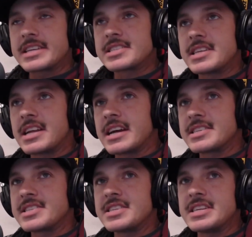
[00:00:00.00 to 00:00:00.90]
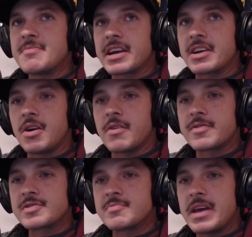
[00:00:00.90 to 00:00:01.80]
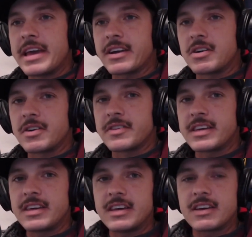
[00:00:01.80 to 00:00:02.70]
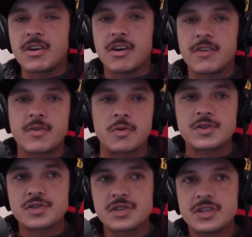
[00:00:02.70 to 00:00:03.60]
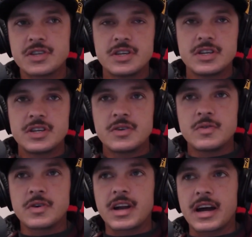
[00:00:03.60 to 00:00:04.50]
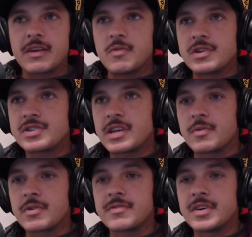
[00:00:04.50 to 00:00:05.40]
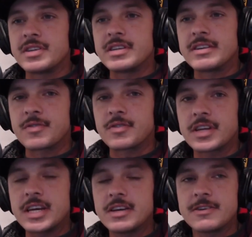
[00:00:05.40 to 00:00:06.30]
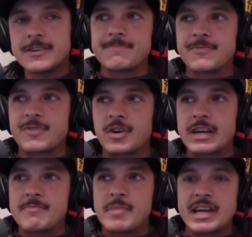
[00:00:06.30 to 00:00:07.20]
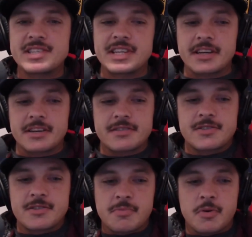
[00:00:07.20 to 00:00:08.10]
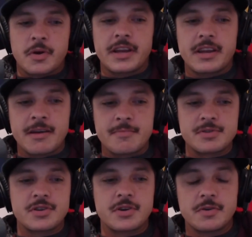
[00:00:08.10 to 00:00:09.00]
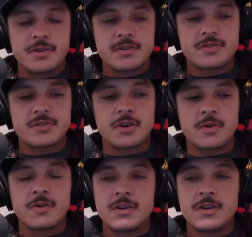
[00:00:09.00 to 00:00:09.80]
that I see my golfers make on the golf course? What I wish they would have done differently. Very basic, to the point episode. So,